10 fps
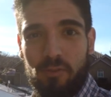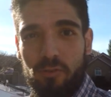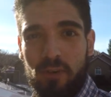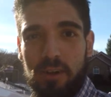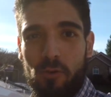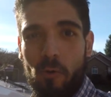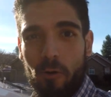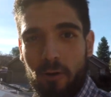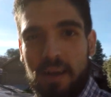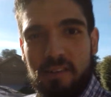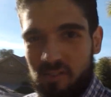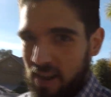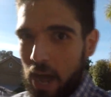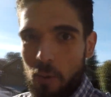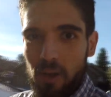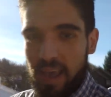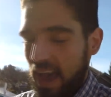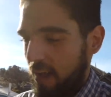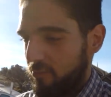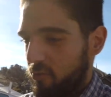your front door. So now all you have to